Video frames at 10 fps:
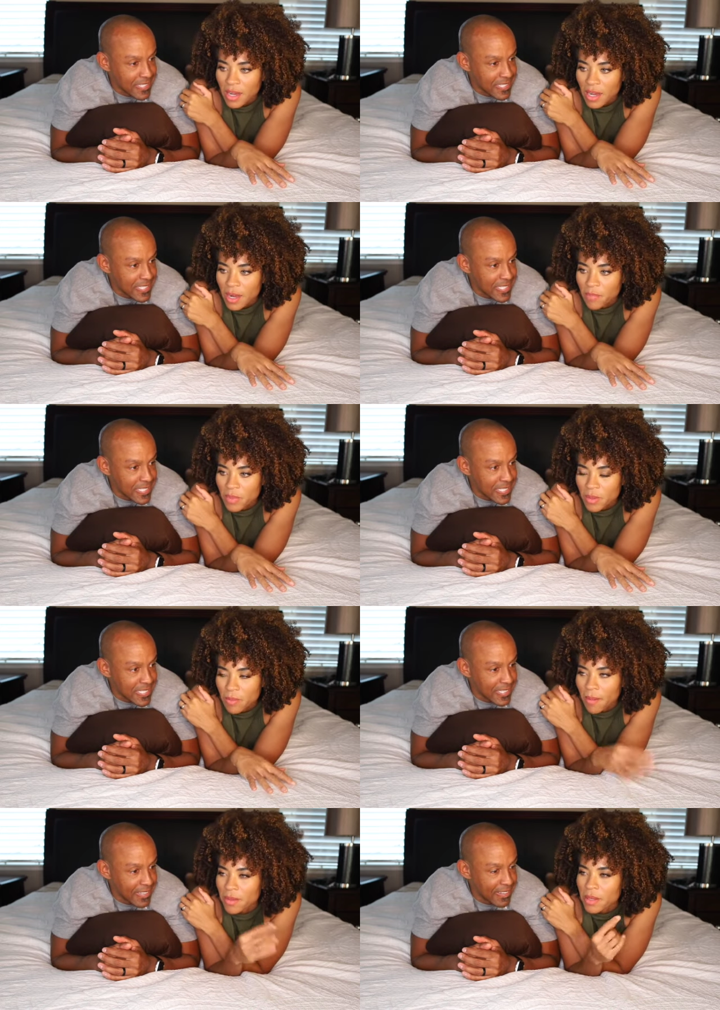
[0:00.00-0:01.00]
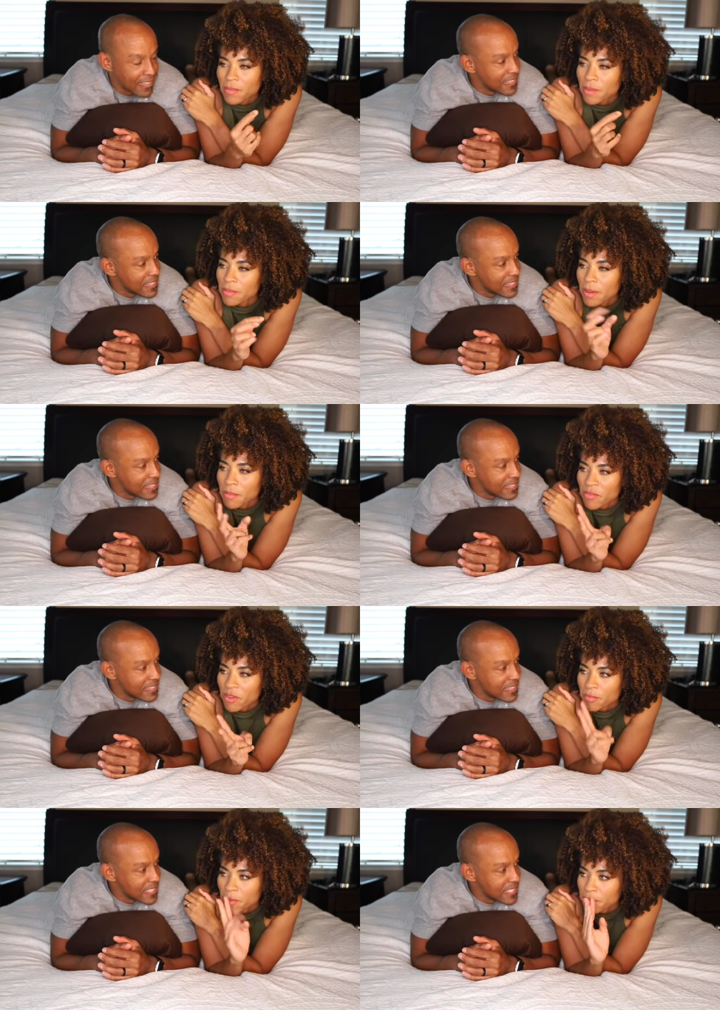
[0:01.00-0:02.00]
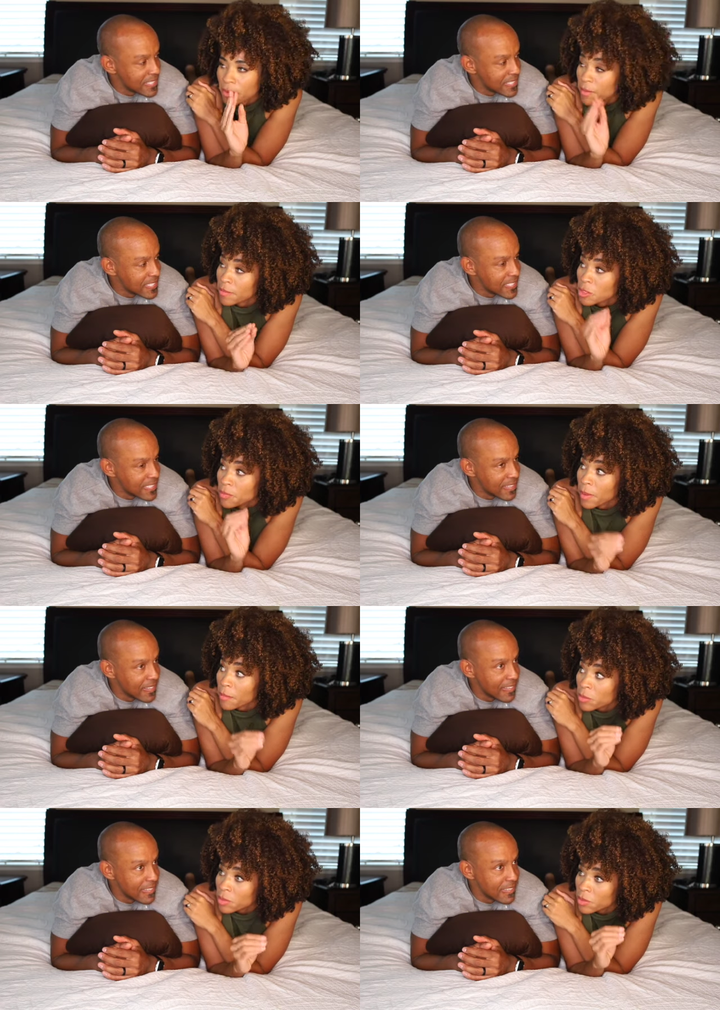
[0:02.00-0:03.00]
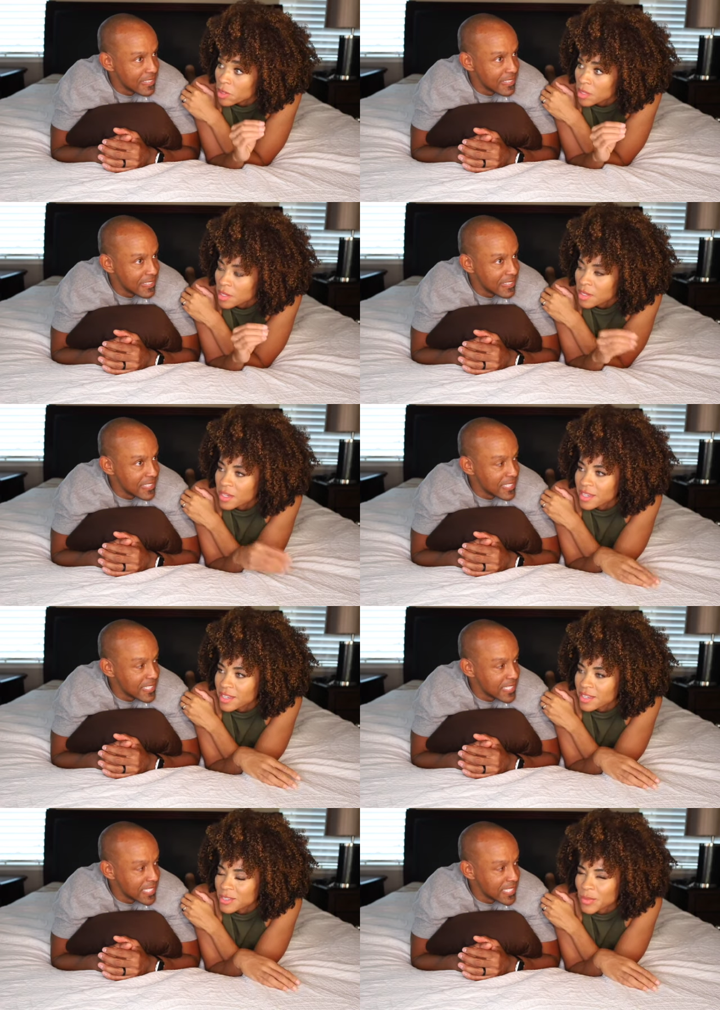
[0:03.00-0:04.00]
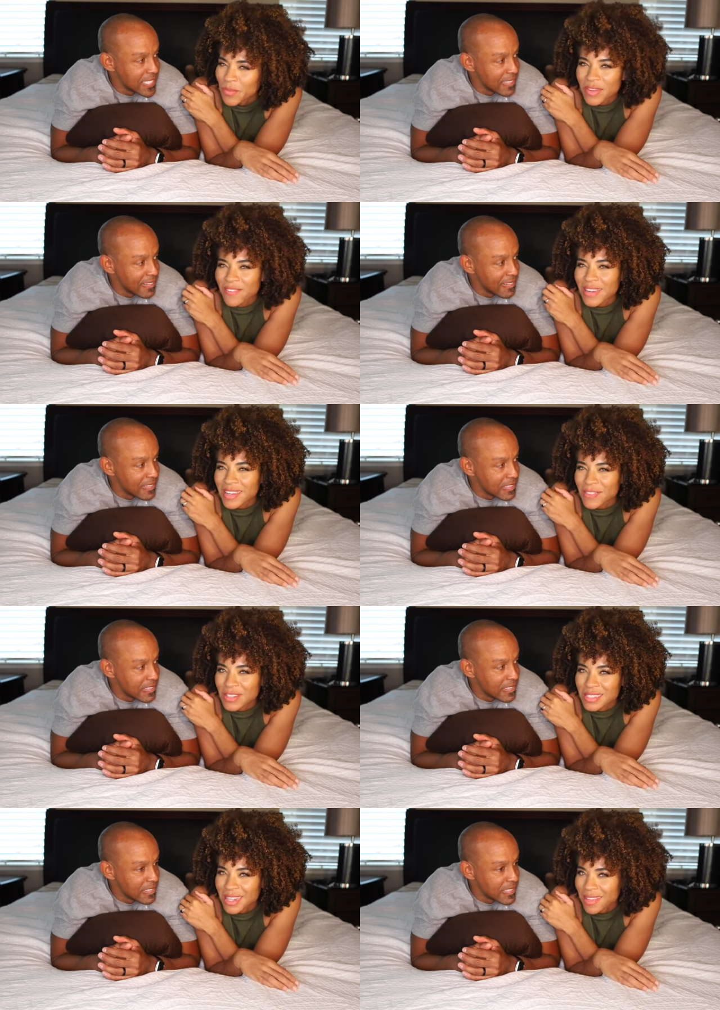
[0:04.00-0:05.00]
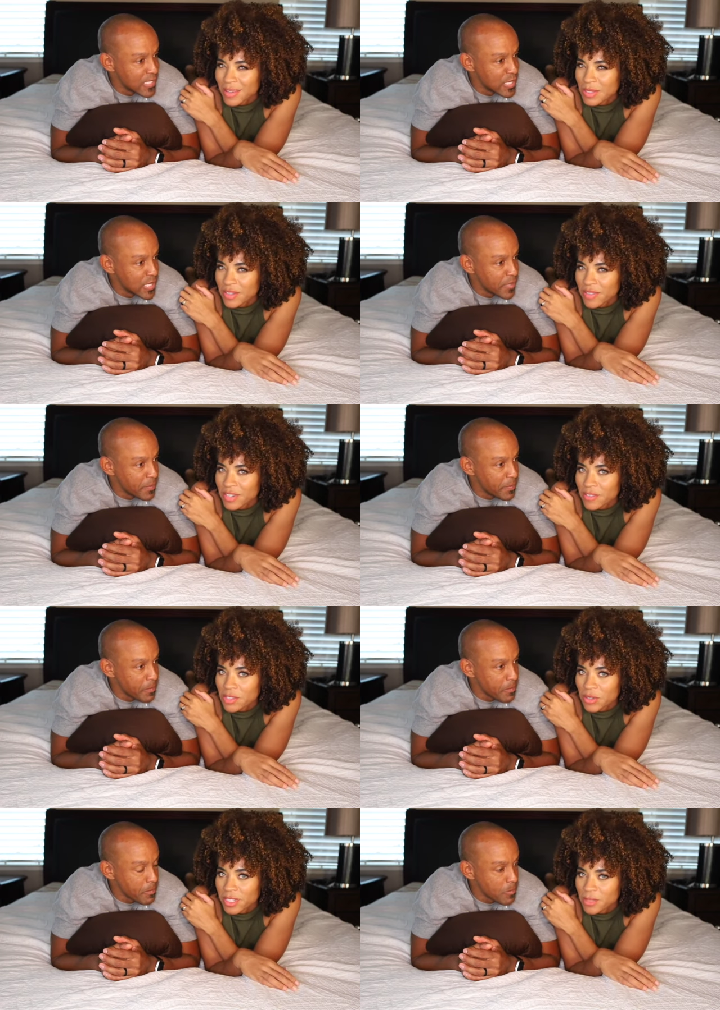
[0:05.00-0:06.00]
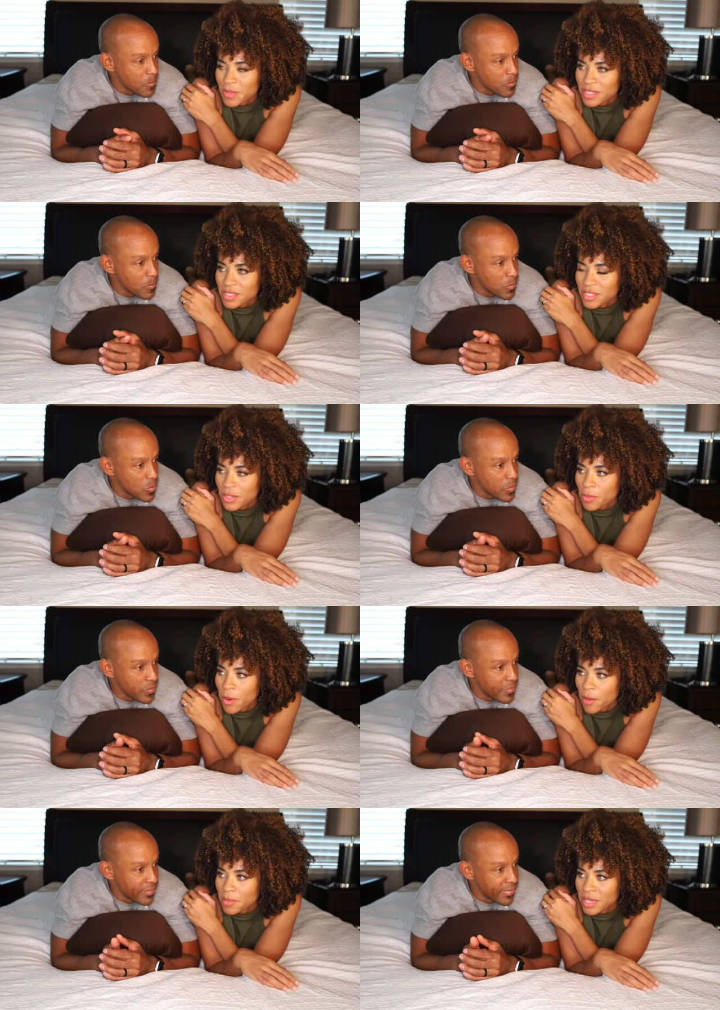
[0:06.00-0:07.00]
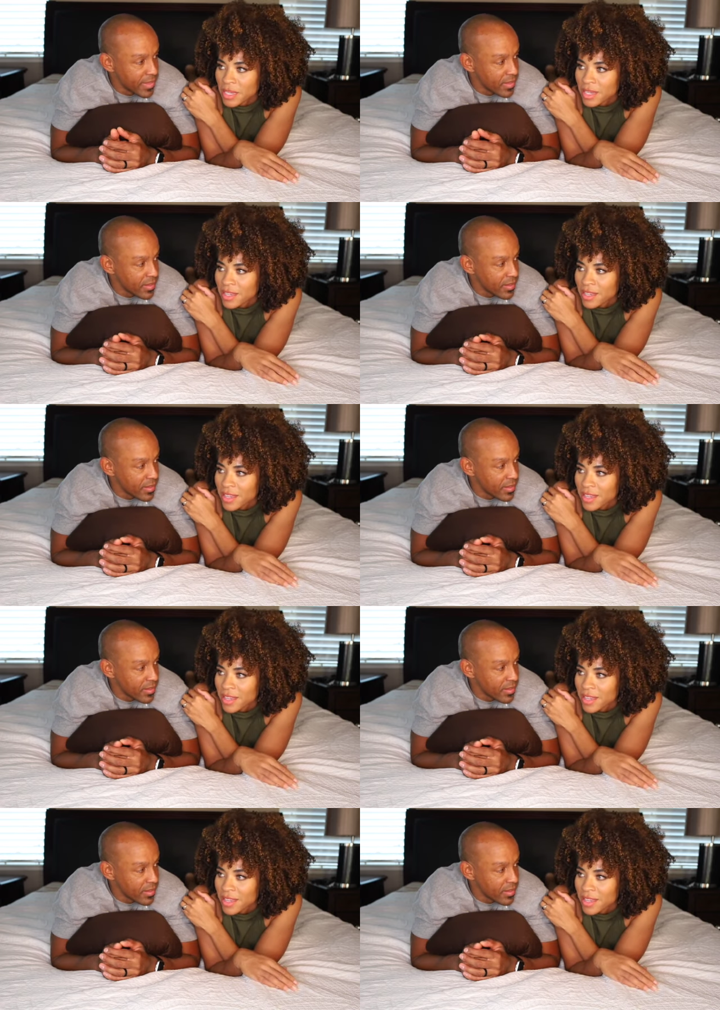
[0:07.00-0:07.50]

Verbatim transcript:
Speaker 1: Um, probably, maybe not my favorite, but my most memorable is when we were very first dating. I think it was our very first Christmas. You bought me